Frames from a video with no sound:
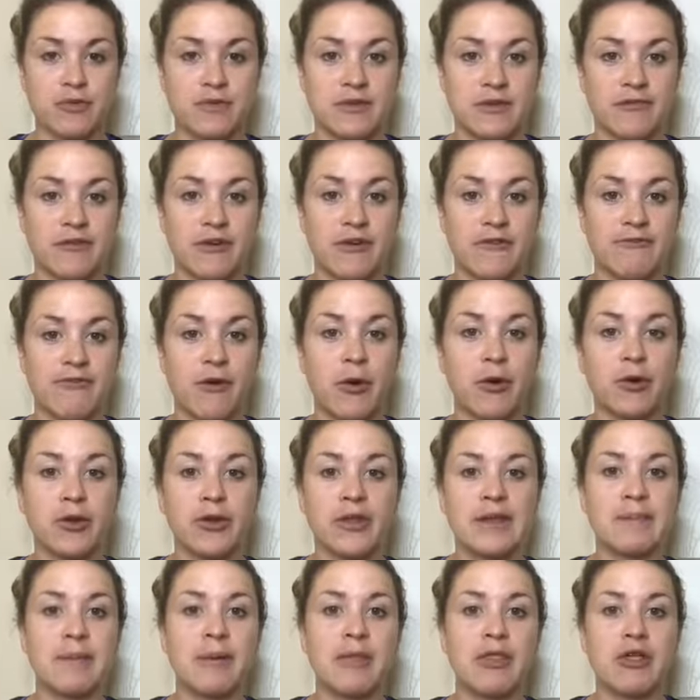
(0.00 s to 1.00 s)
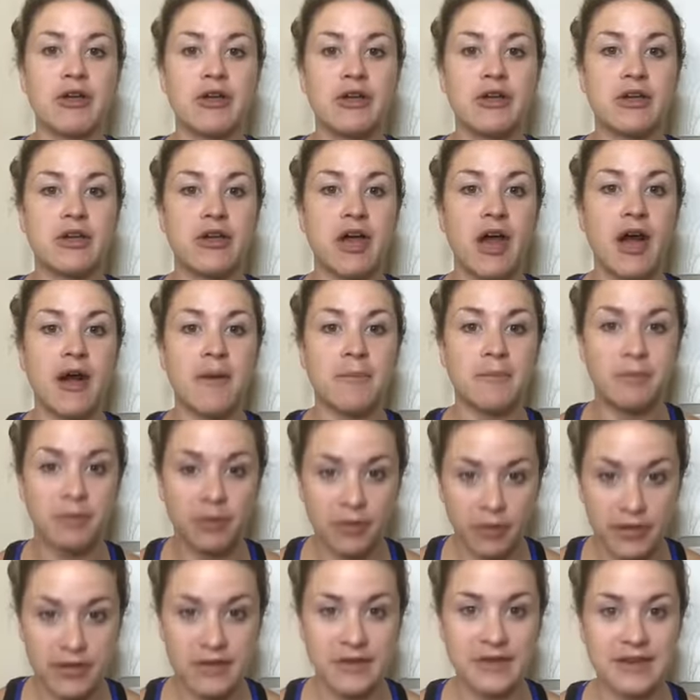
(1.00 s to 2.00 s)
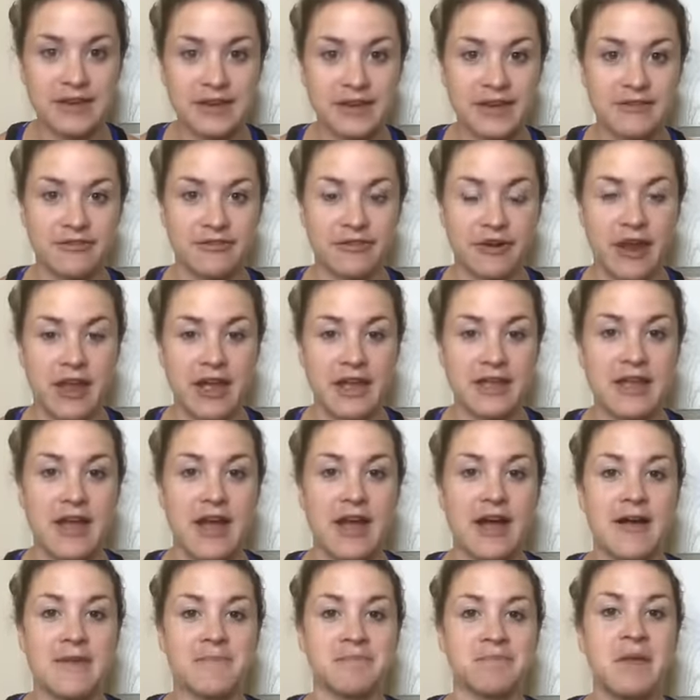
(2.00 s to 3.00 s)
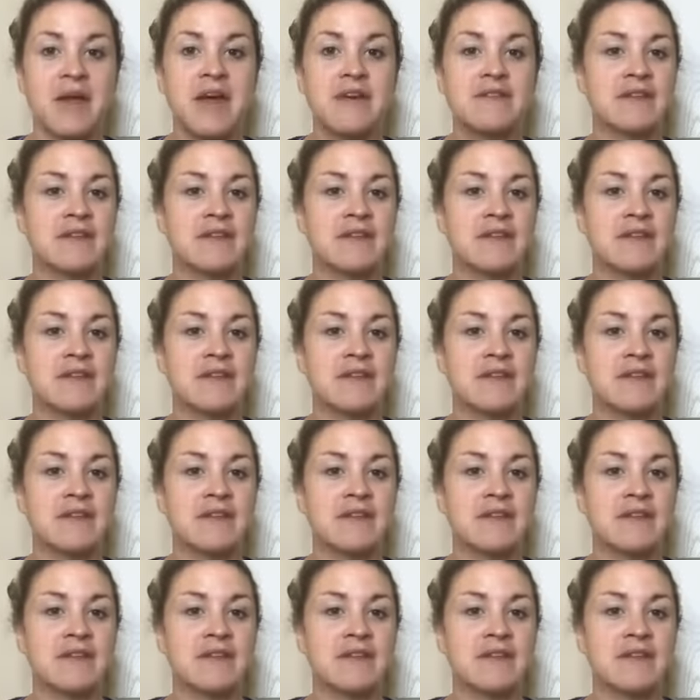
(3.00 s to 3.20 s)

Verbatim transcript: different photos but look completely different um,